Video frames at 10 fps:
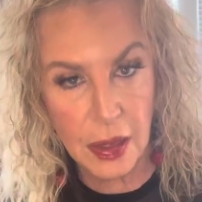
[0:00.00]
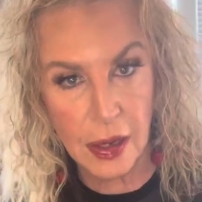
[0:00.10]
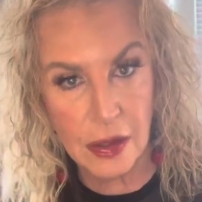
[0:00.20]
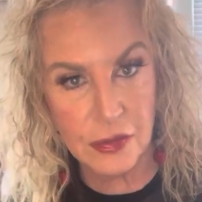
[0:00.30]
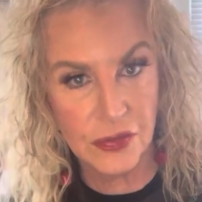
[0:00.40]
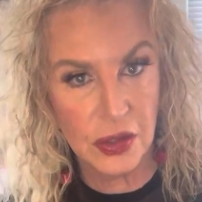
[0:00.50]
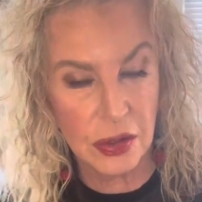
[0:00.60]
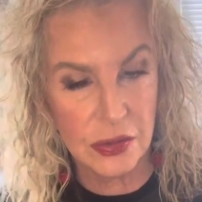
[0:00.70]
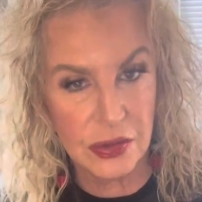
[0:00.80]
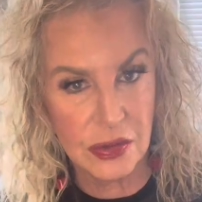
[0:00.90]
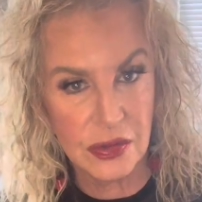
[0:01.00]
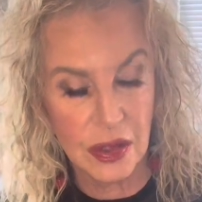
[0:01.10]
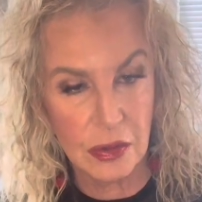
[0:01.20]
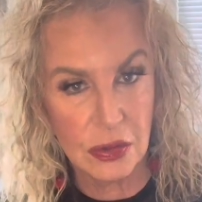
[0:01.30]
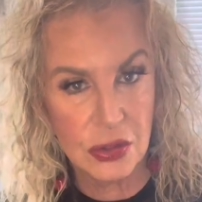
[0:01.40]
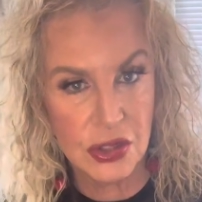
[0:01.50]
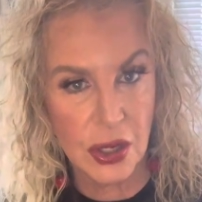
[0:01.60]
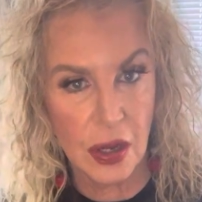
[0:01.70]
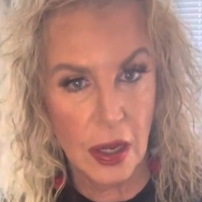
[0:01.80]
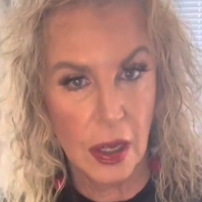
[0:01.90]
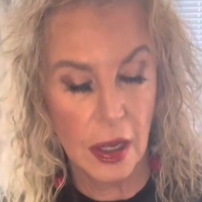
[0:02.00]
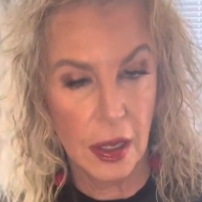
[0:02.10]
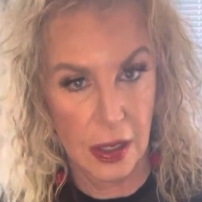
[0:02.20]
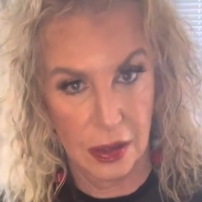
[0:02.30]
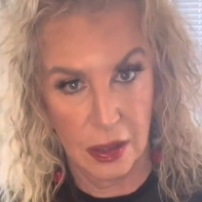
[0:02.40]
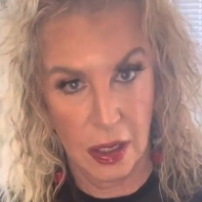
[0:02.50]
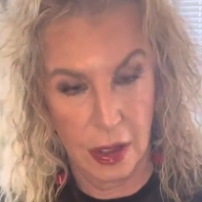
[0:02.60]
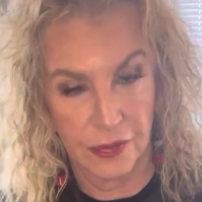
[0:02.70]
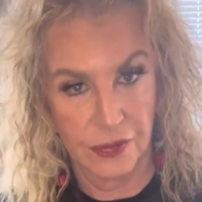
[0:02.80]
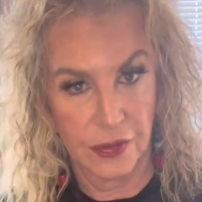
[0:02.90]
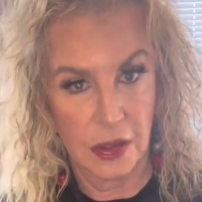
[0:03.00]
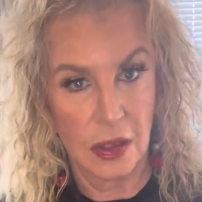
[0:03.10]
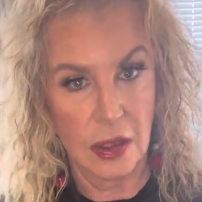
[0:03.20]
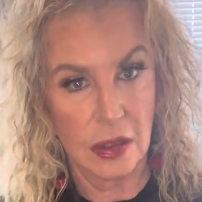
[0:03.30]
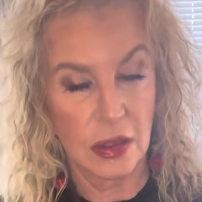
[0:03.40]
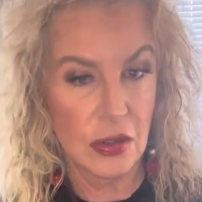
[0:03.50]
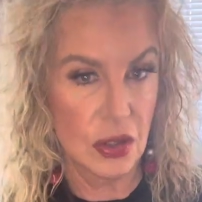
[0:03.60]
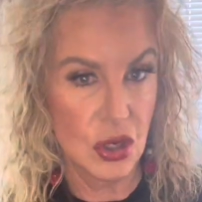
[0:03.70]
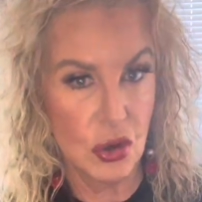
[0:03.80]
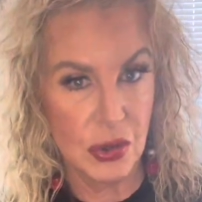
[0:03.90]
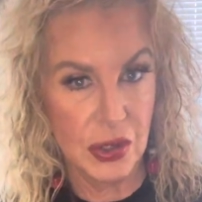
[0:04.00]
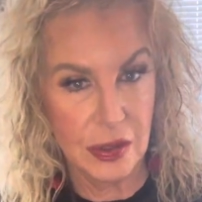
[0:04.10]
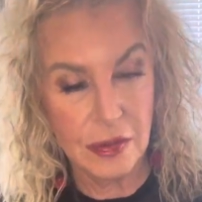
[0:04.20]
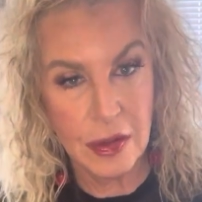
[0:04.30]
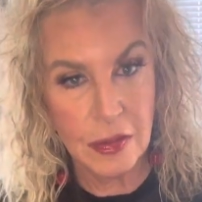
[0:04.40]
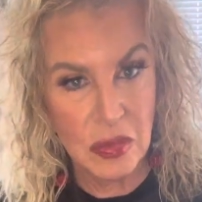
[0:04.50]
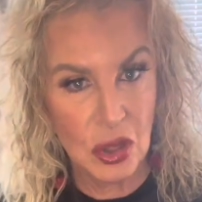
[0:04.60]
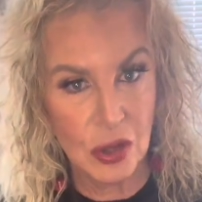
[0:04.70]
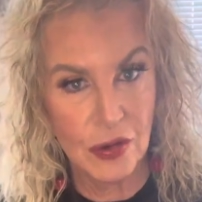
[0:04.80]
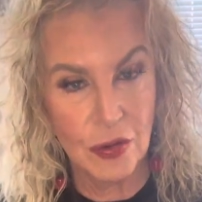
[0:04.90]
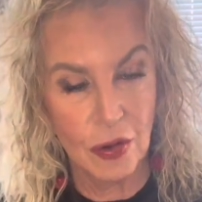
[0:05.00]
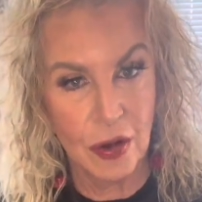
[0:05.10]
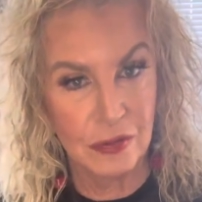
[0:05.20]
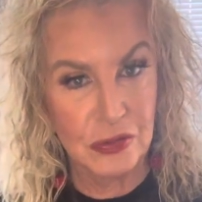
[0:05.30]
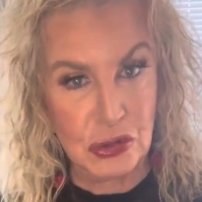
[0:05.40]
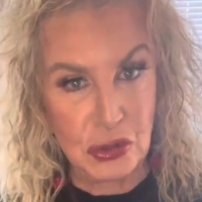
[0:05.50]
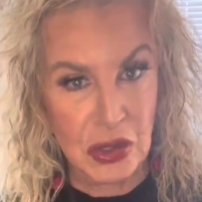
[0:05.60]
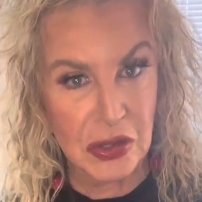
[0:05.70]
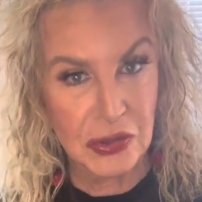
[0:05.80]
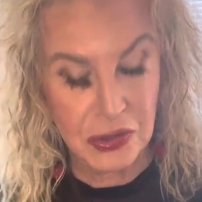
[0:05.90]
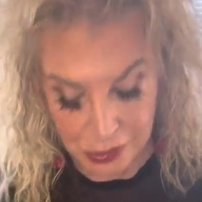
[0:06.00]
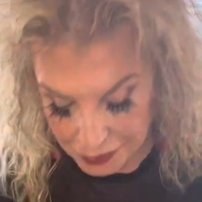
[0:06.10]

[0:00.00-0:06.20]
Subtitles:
out of the fields in St. Lucia and off the coconut milk off the trees.